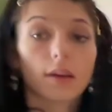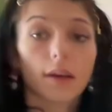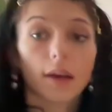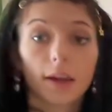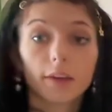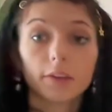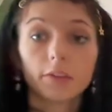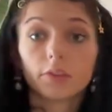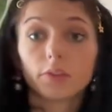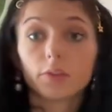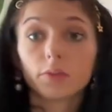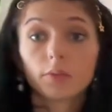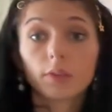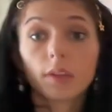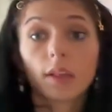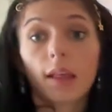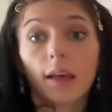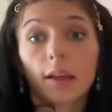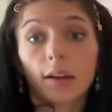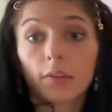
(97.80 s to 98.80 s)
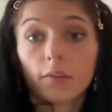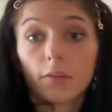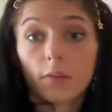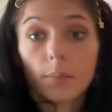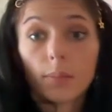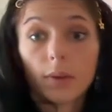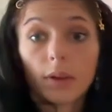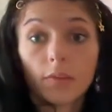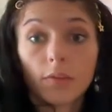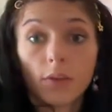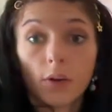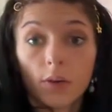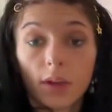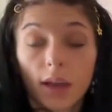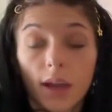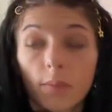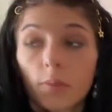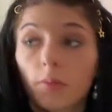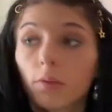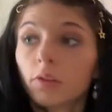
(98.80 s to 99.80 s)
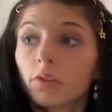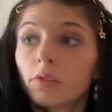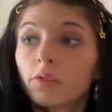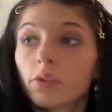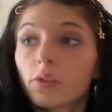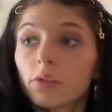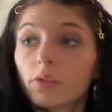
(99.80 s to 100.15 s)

I just used a lot of big vocab words,